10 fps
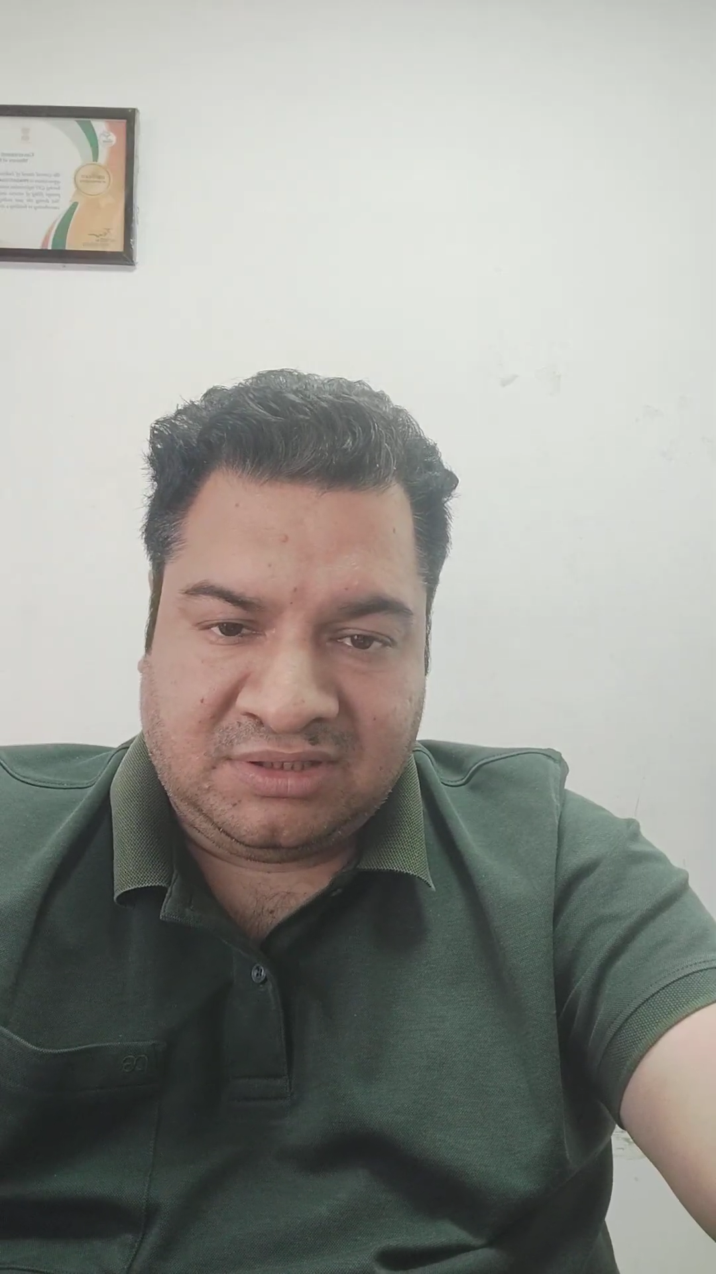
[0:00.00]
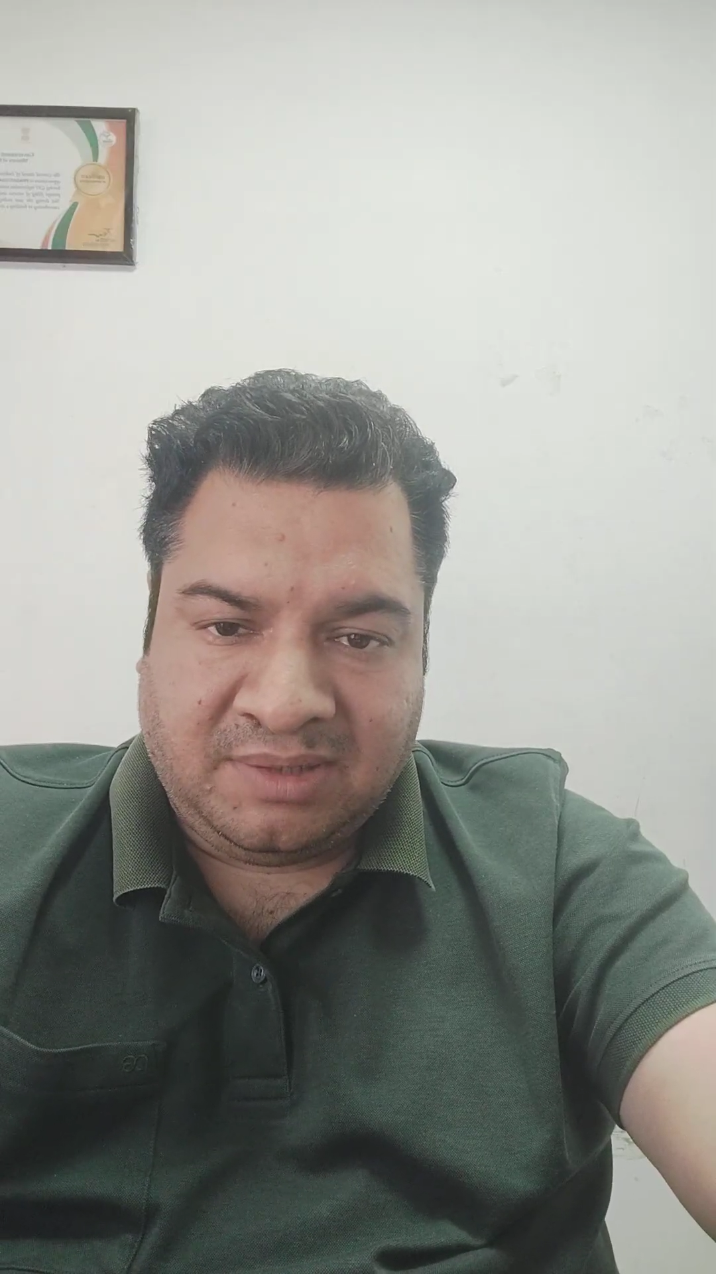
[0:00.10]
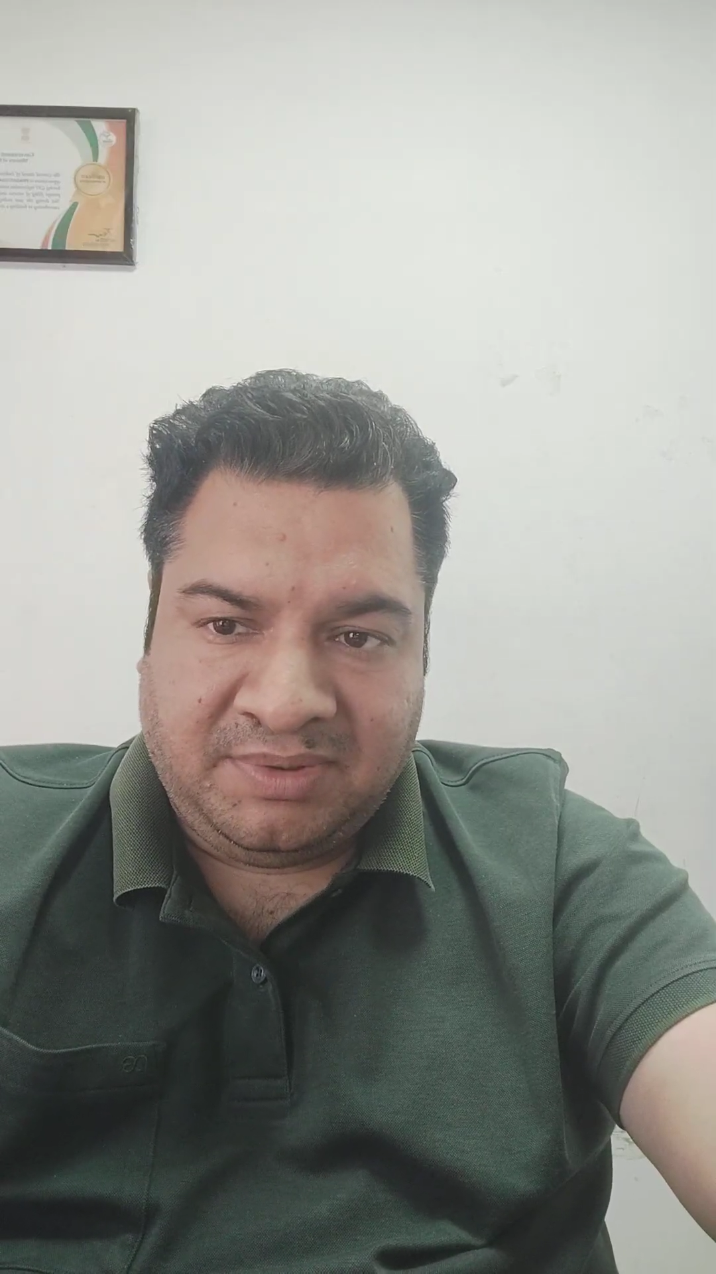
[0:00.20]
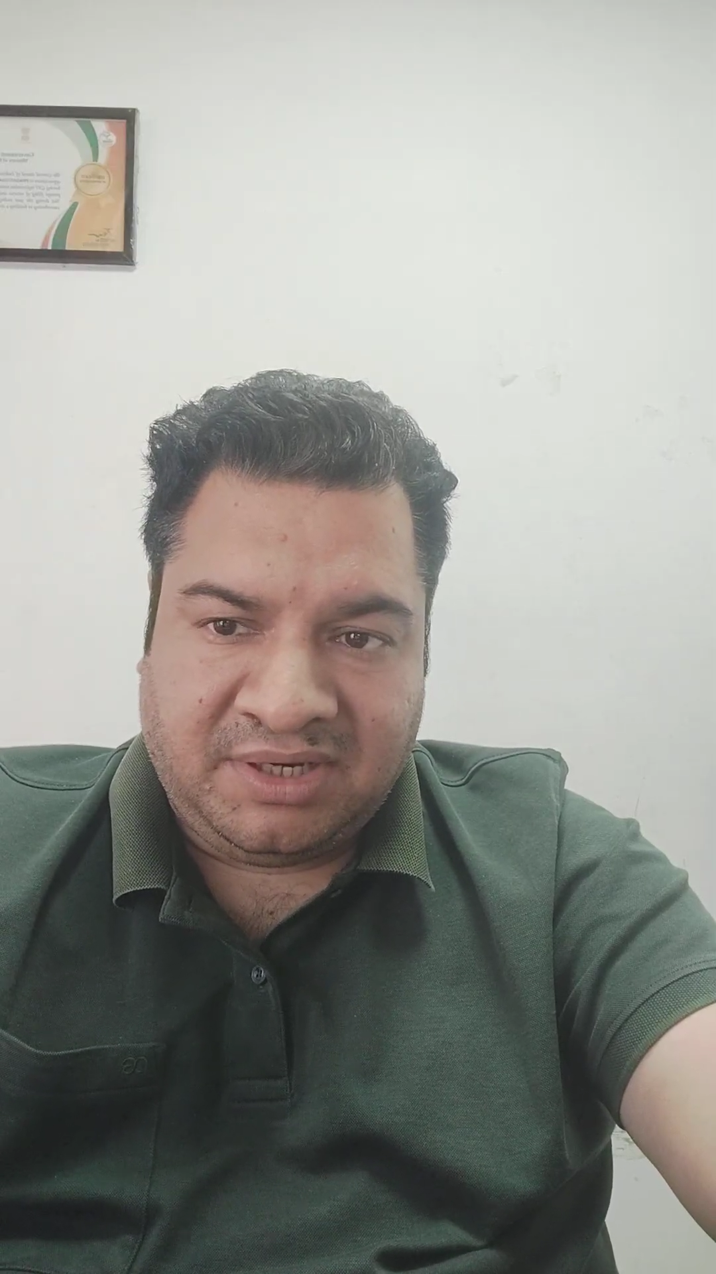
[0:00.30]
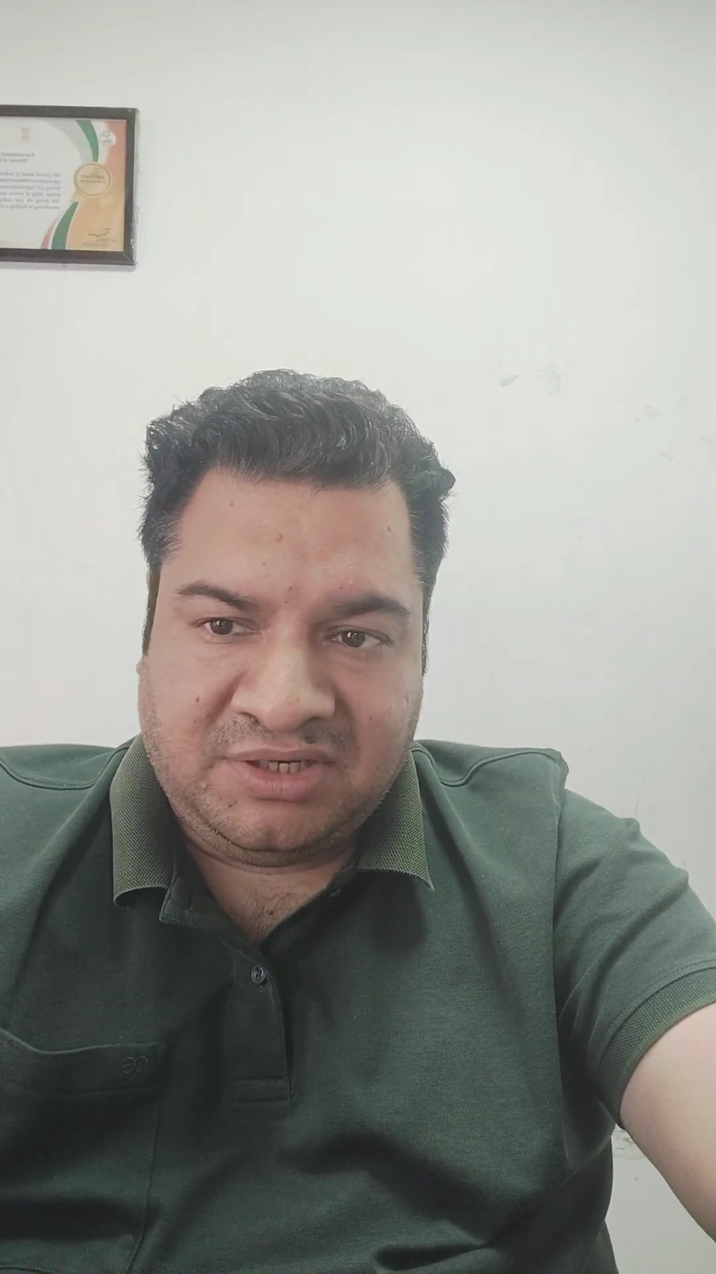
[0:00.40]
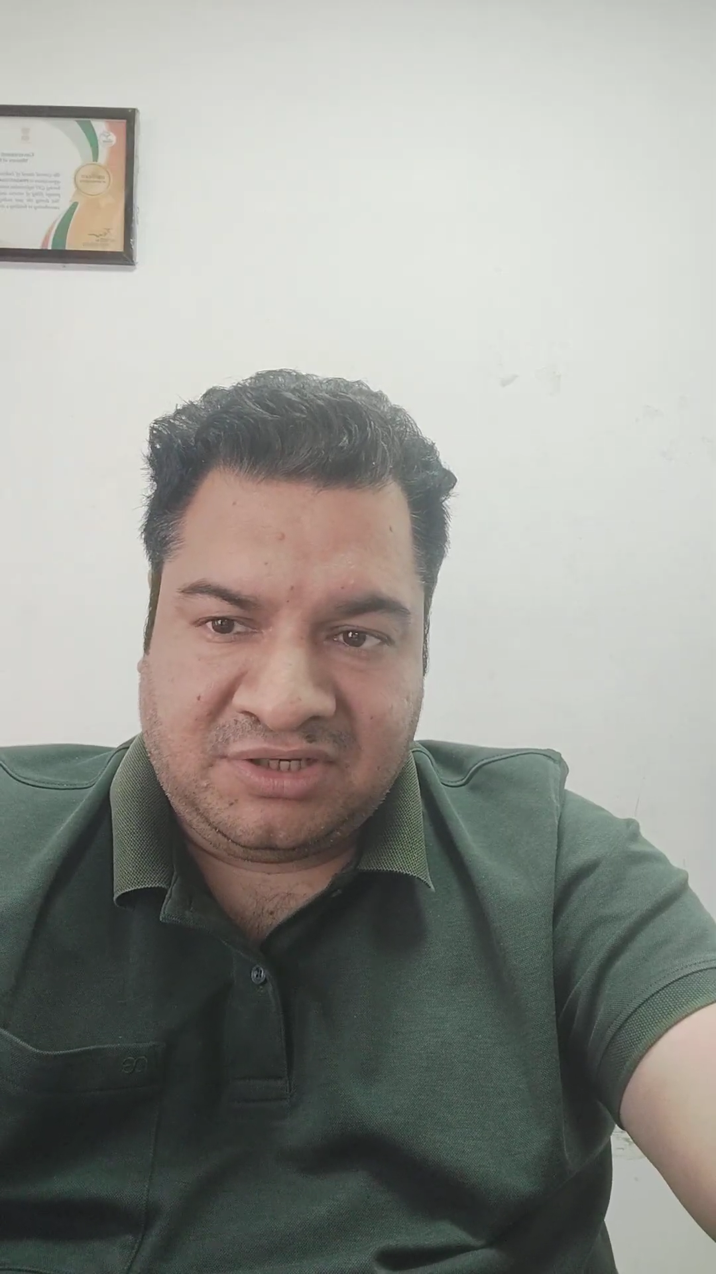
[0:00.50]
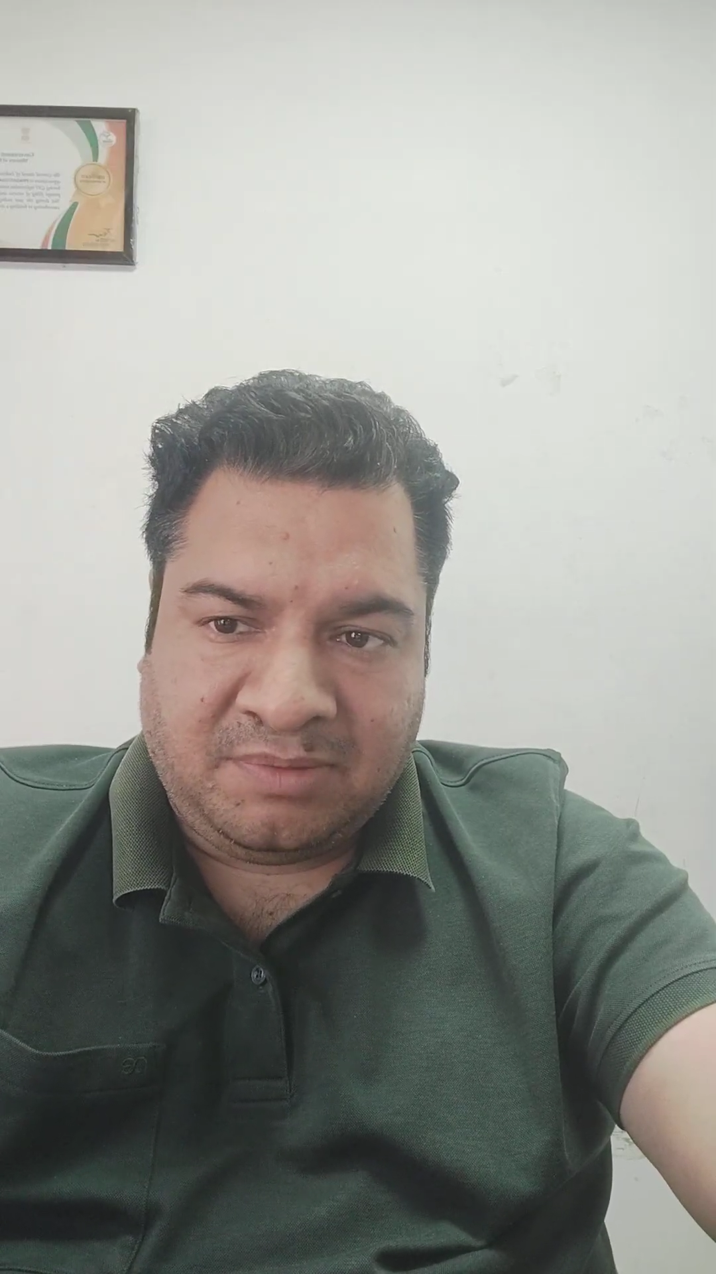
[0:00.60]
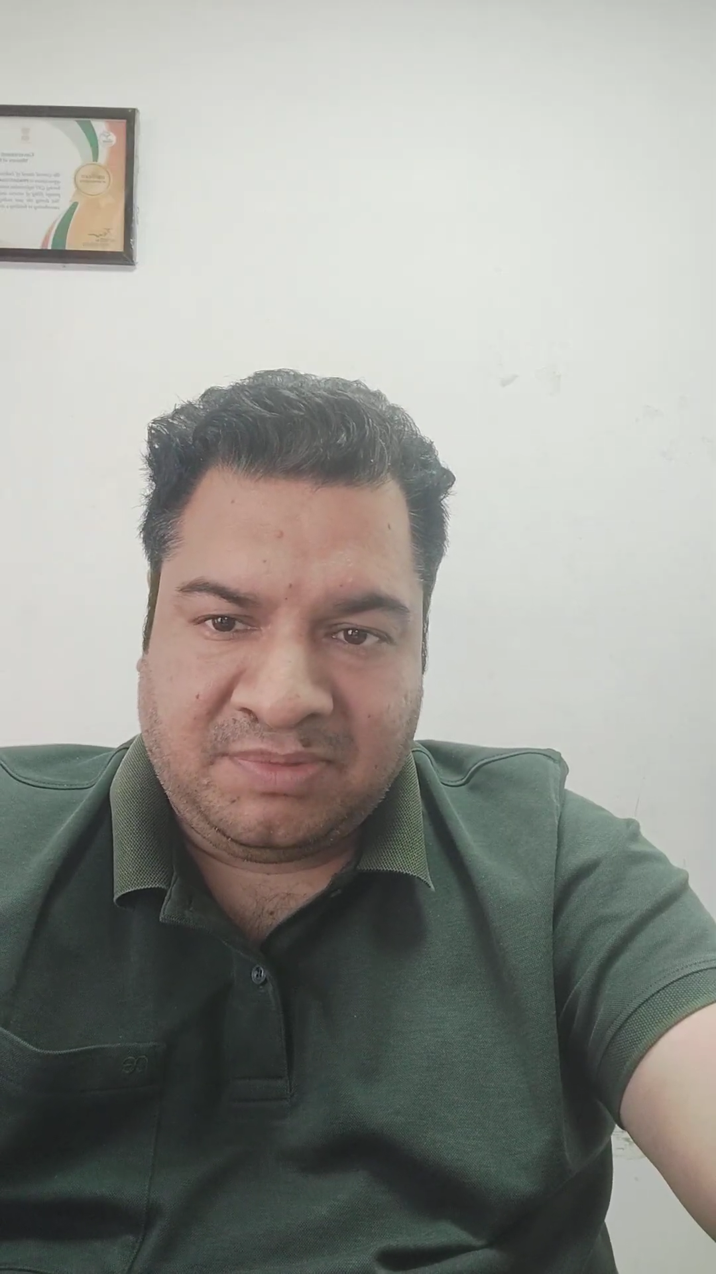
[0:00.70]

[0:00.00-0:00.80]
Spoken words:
SEBI registered